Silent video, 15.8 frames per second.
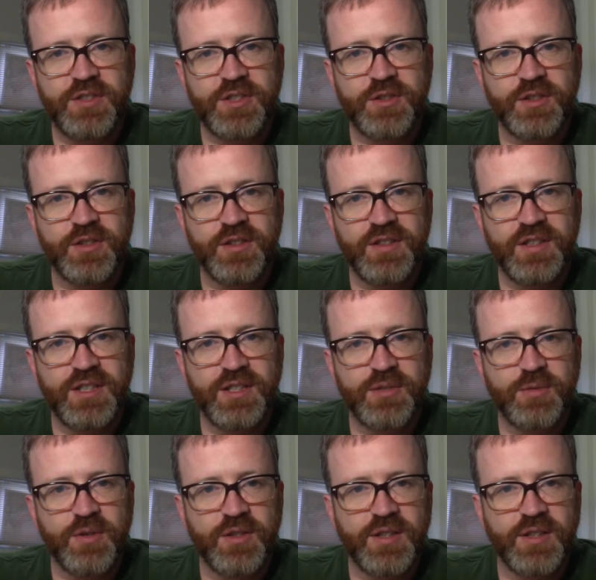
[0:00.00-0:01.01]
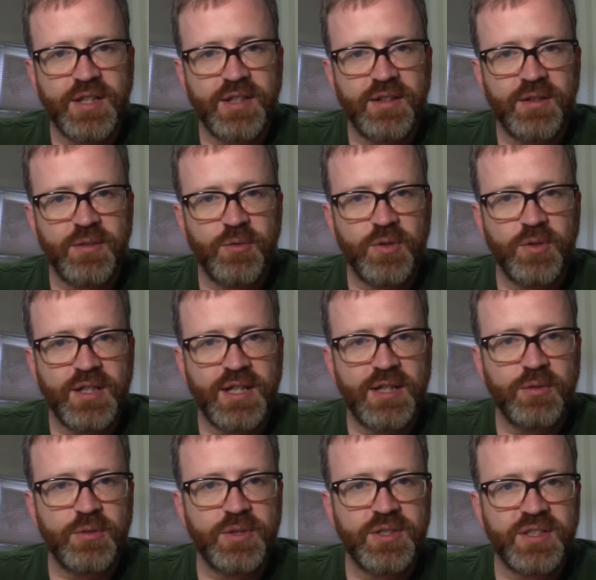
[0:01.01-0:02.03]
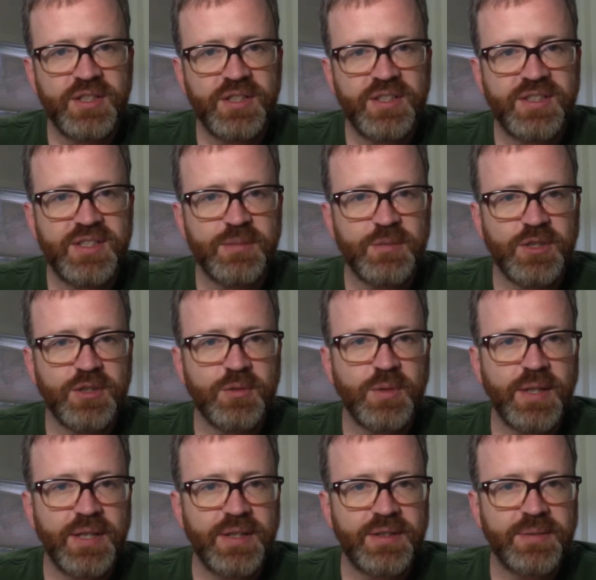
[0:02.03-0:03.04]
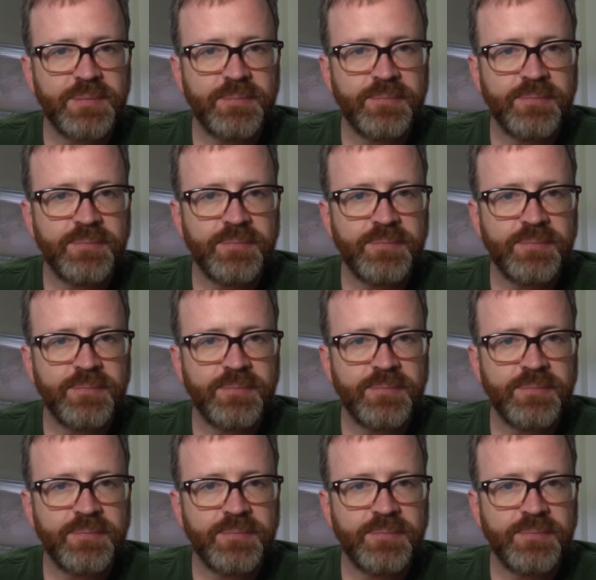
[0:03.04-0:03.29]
certain things with language in similar ways?